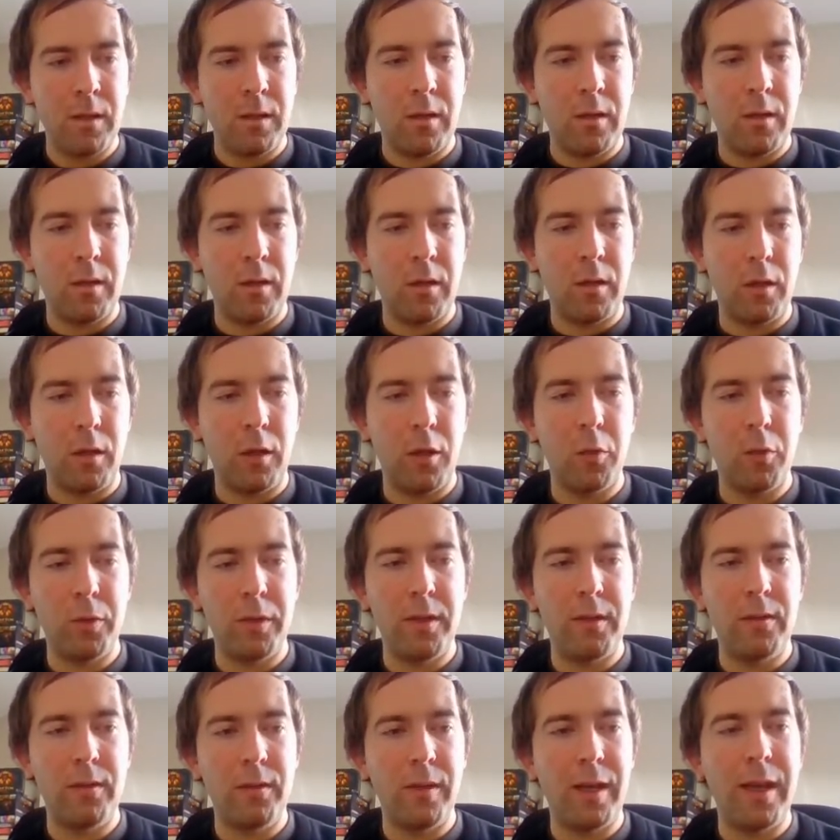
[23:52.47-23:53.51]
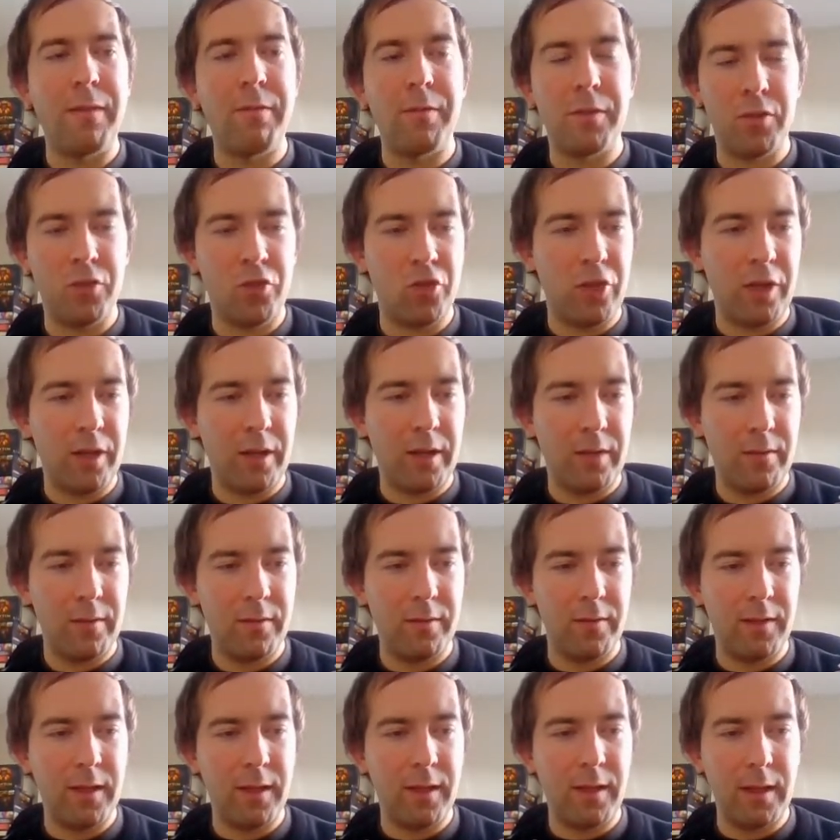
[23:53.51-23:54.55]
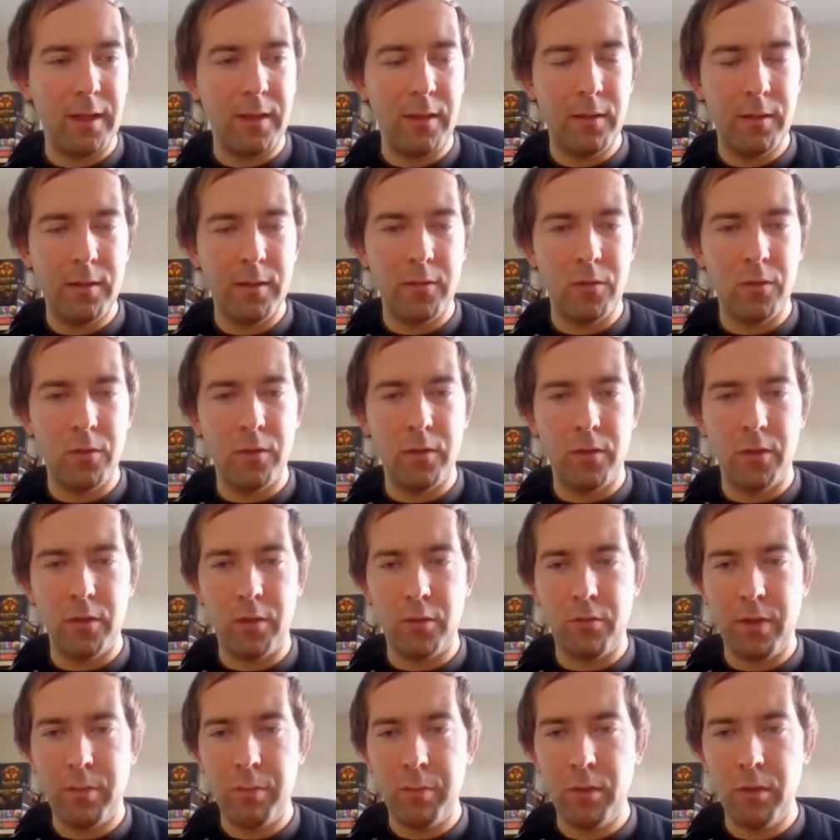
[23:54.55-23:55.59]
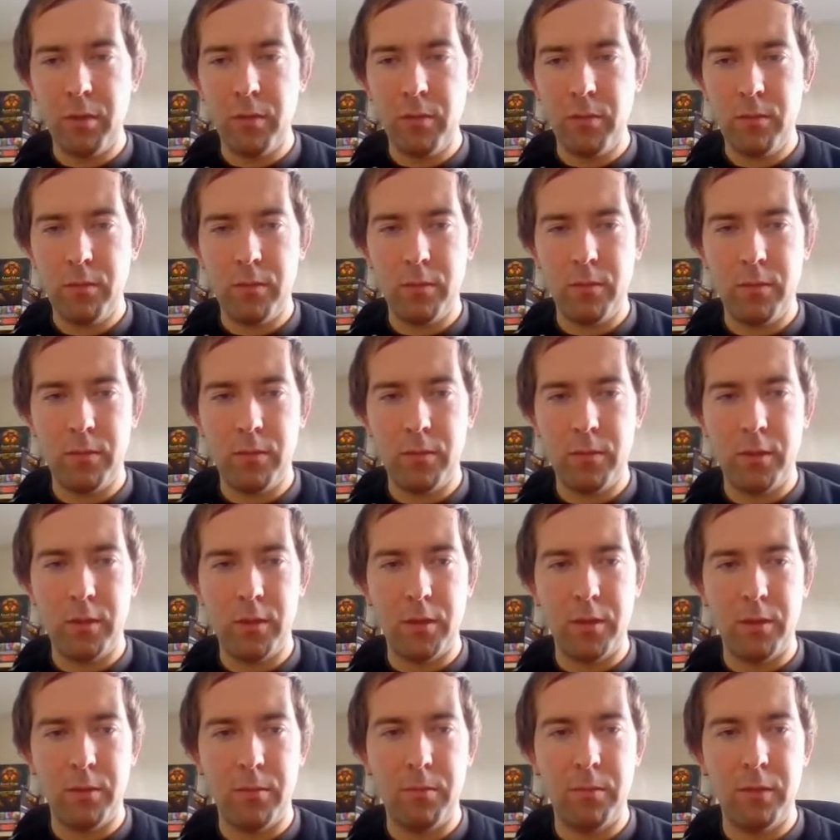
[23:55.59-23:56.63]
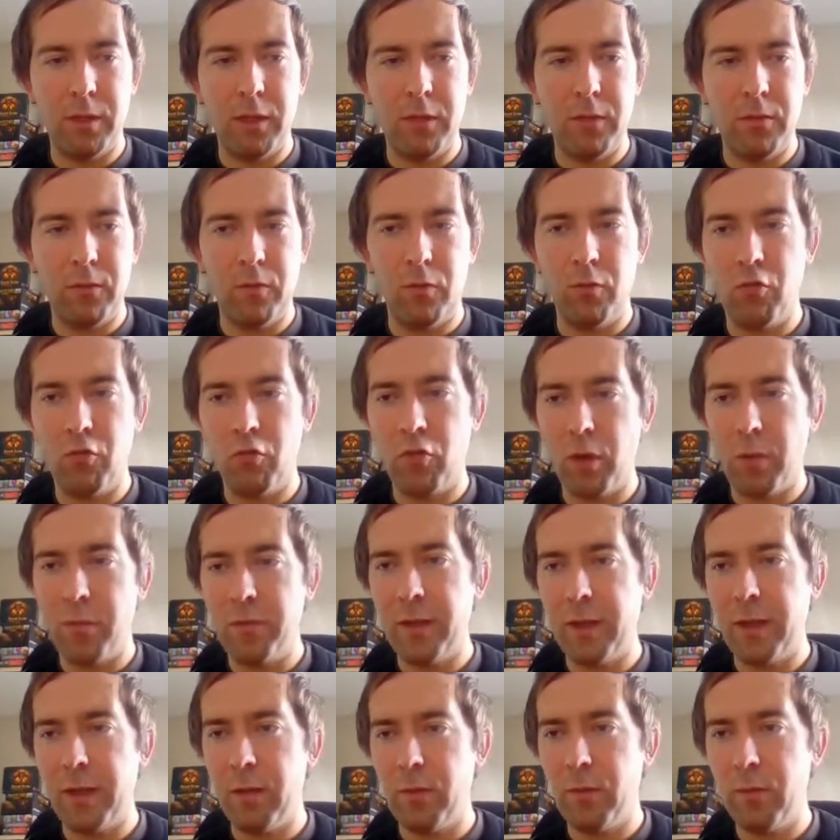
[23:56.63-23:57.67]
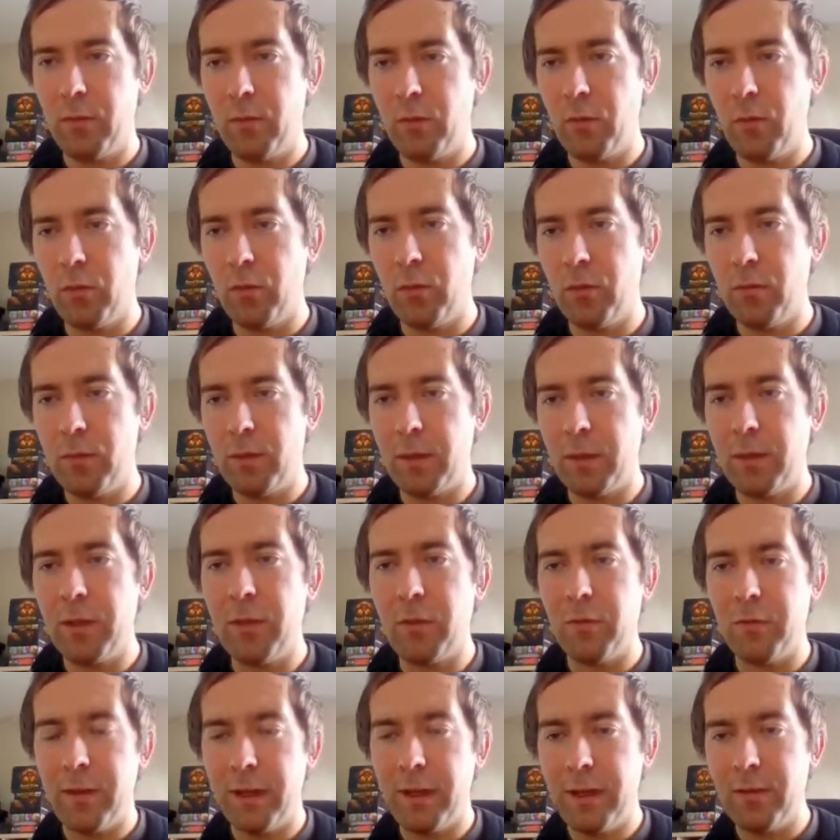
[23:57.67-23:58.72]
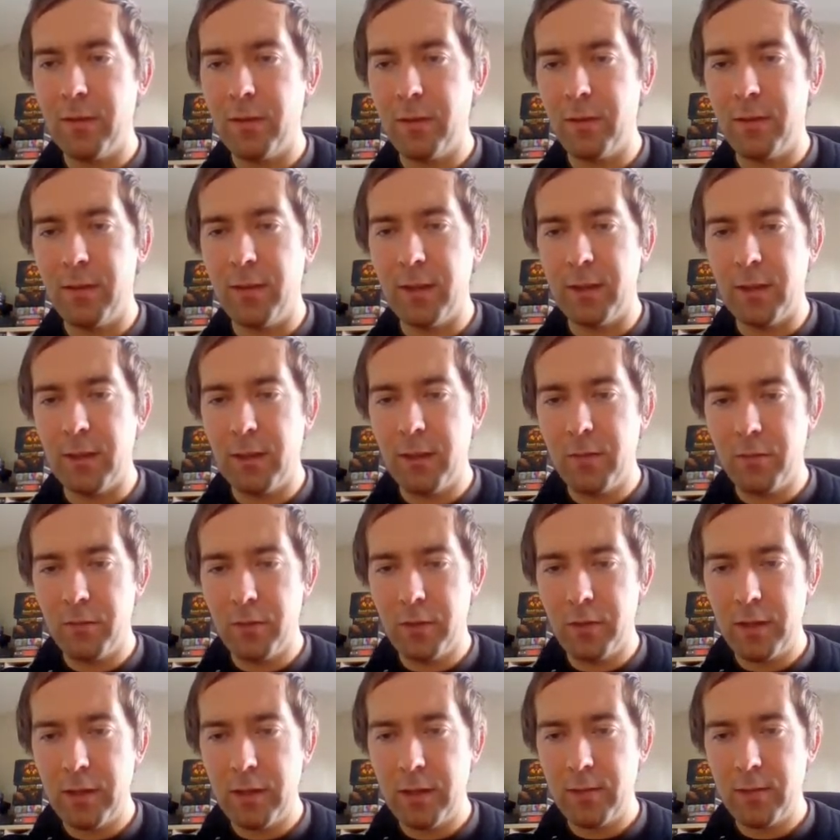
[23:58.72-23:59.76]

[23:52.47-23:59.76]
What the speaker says: load in the FsCheck DLL into the REPL. Need to drop down to I need to find the DLL for that.